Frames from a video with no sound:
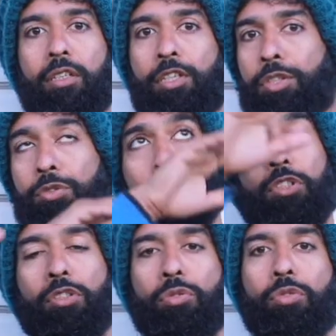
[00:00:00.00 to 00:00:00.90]

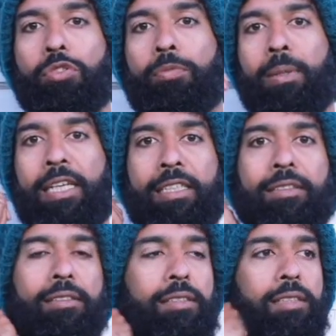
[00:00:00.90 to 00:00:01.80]
attuned to those
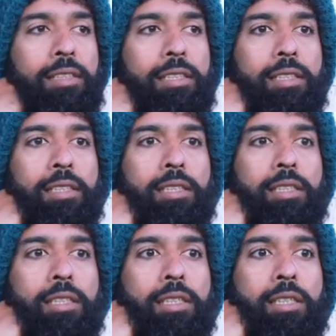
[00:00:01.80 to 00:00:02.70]
planes,
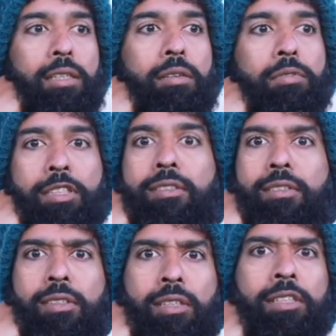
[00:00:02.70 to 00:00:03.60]
which
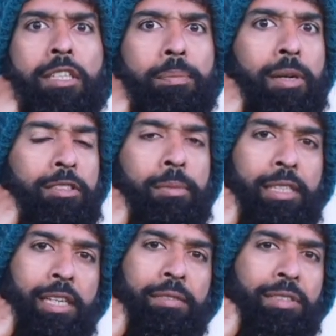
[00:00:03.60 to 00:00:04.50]
is a real
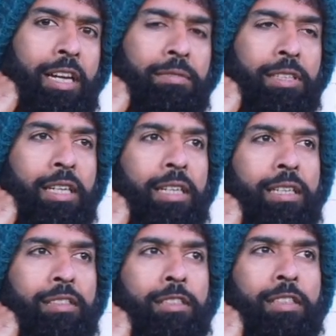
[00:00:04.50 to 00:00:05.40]
possibility I've sat with.
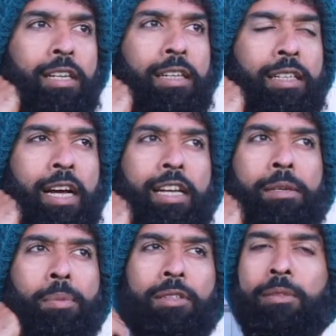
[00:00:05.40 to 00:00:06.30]
It's
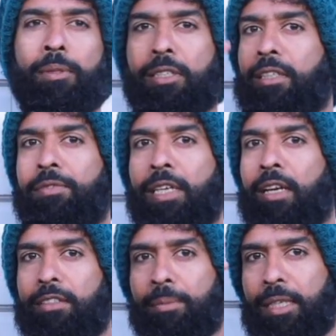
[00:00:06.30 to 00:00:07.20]
entirely possible that we
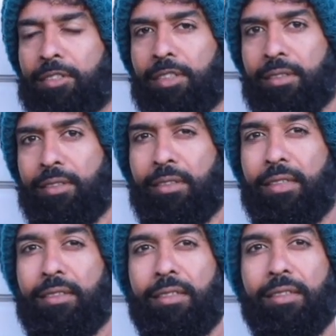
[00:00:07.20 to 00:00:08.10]
had some extra
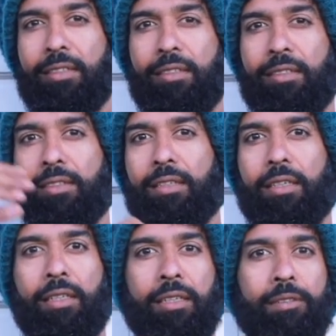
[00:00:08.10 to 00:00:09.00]
senses
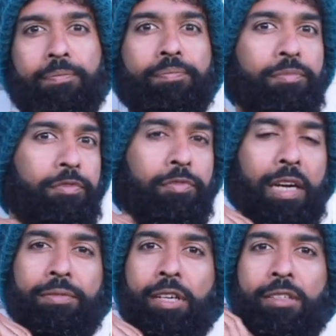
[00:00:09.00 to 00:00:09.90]

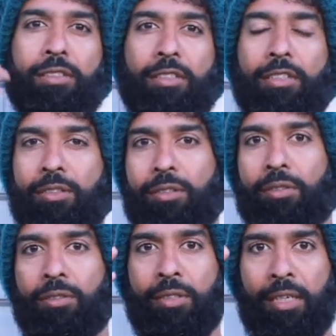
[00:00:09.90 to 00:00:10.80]
5,000 years
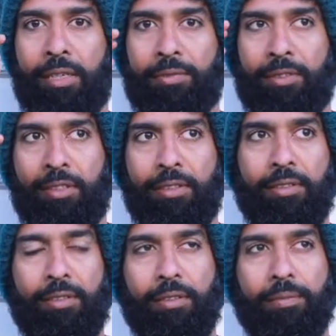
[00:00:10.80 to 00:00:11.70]
ago that have
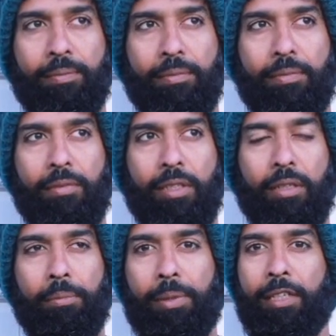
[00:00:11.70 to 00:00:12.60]
since
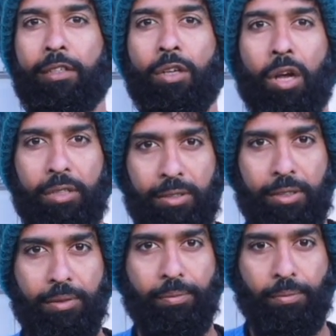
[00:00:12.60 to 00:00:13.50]
been lost.